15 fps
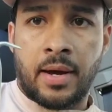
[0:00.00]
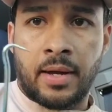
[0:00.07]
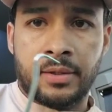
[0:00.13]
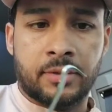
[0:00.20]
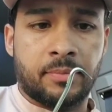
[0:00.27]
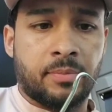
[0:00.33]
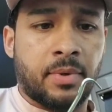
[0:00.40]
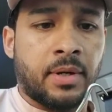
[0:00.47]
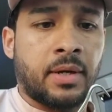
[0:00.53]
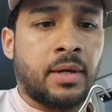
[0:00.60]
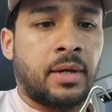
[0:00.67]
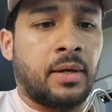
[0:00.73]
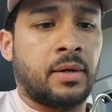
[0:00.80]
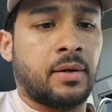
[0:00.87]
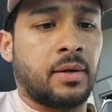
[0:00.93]
as
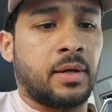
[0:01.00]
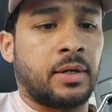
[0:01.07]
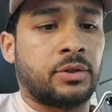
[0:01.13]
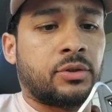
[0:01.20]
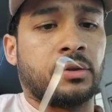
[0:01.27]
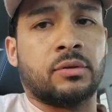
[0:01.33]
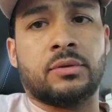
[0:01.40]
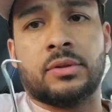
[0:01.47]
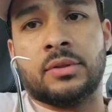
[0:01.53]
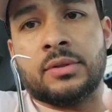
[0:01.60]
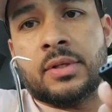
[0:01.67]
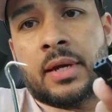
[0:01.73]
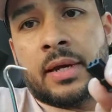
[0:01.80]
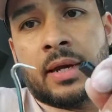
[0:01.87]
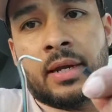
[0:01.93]
my connection
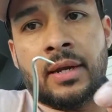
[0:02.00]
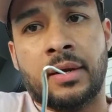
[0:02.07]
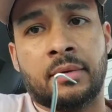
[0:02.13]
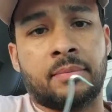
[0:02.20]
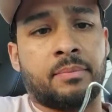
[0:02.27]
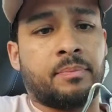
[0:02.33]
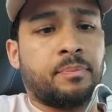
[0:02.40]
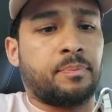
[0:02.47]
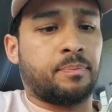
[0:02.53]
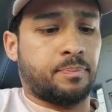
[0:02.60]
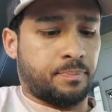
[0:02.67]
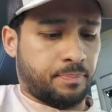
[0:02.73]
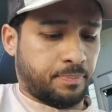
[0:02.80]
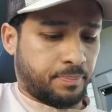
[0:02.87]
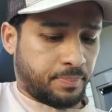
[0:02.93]
since I cannot
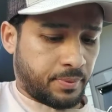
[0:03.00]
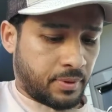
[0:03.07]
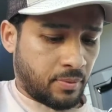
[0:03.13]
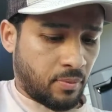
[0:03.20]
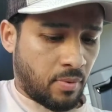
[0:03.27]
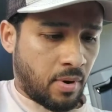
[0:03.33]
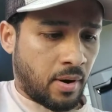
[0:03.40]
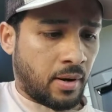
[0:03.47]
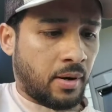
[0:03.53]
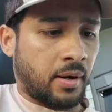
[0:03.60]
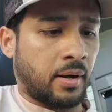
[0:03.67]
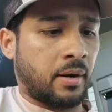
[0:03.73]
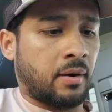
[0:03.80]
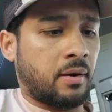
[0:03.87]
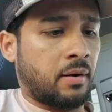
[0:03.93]
put the wire
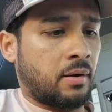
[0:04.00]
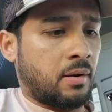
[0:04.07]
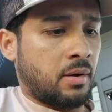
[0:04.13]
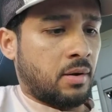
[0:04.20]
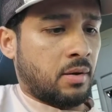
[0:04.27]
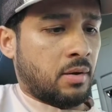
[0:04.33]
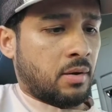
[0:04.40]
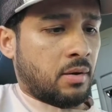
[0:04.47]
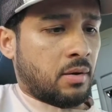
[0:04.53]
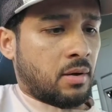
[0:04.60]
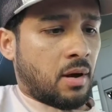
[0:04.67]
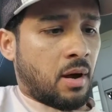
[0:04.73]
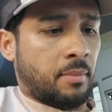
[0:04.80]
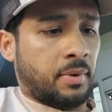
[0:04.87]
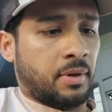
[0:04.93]
in there.
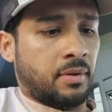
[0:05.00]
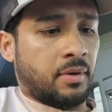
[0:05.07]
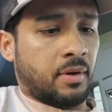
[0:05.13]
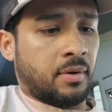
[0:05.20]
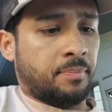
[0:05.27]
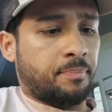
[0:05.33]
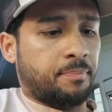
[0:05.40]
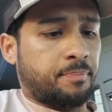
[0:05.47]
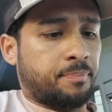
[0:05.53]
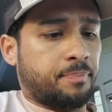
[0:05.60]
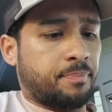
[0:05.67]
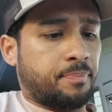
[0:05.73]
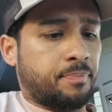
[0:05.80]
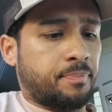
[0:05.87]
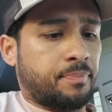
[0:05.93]
I mean the
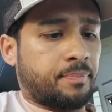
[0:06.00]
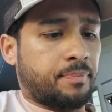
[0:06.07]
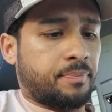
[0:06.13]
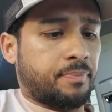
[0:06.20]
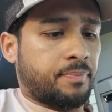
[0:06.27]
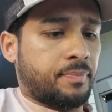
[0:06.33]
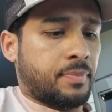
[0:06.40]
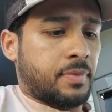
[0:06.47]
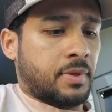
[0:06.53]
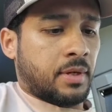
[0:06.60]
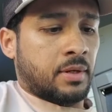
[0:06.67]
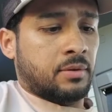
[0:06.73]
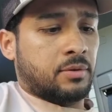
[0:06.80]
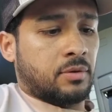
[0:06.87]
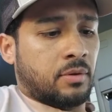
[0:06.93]

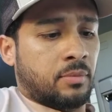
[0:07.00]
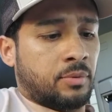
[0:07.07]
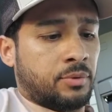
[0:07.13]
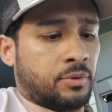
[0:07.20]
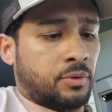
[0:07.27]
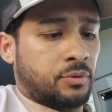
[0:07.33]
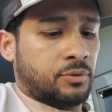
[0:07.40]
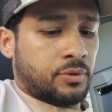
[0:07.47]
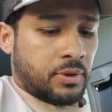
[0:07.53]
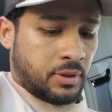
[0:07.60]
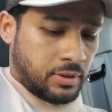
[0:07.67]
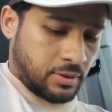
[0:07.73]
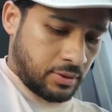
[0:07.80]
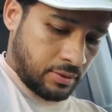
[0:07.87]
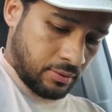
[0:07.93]
thing, so I would use
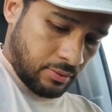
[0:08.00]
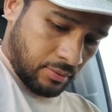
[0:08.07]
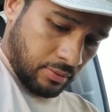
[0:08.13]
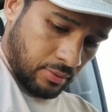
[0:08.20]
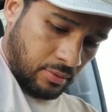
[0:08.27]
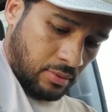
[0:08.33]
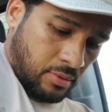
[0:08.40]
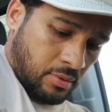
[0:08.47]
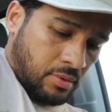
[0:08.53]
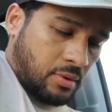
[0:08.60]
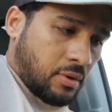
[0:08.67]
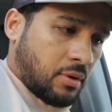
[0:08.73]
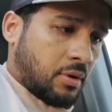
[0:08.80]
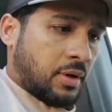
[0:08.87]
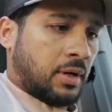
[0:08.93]
this.
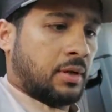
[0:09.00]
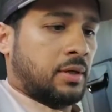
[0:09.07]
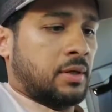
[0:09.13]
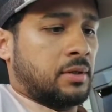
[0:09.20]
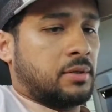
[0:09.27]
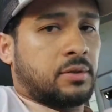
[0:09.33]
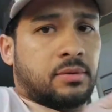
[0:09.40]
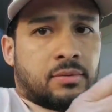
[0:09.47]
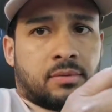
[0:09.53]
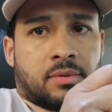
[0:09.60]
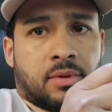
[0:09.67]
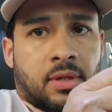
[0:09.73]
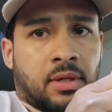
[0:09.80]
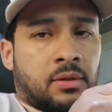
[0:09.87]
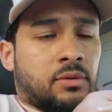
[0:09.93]
Connect this
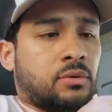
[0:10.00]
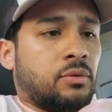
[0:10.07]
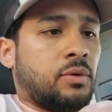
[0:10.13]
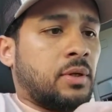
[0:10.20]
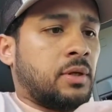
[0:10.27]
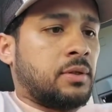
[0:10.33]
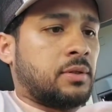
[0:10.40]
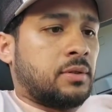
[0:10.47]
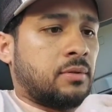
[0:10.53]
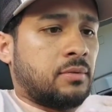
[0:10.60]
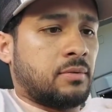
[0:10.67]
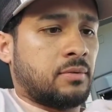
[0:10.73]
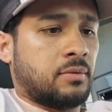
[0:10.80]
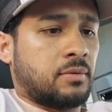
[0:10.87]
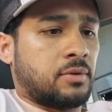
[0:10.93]
thing to this,
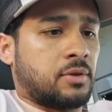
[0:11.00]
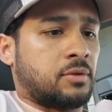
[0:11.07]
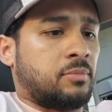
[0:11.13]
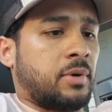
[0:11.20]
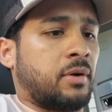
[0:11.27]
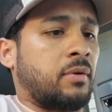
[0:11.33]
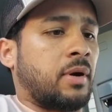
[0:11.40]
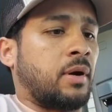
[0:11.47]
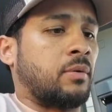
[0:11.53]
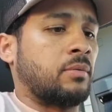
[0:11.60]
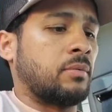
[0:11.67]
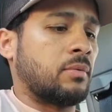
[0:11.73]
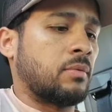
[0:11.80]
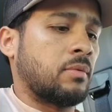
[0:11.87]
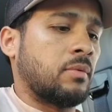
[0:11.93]
which is my
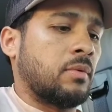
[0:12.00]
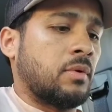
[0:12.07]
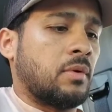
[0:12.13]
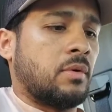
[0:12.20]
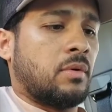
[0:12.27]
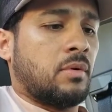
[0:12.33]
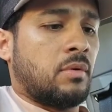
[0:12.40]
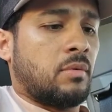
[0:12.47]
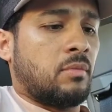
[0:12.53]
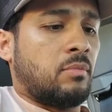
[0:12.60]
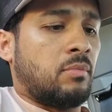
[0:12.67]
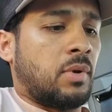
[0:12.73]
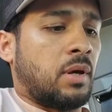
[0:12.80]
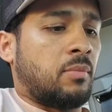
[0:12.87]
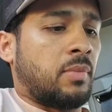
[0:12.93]
ground.
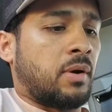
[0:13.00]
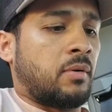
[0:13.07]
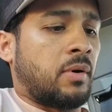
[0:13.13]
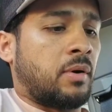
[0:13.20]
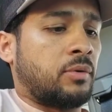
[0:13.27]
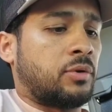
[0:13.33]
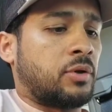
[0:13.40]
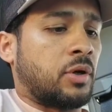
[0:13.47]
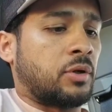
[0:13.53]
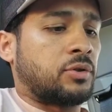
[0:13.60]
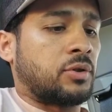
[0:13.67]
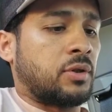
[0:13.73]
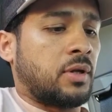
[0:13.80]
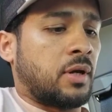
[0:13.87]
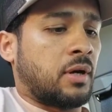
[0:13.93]
Make my ground
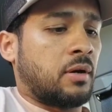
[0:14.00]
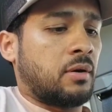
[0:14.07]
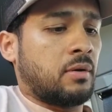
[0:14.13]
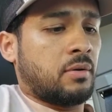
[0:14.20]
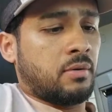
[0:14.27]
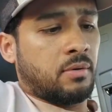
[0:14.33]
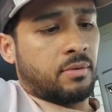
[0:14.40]
touch in there.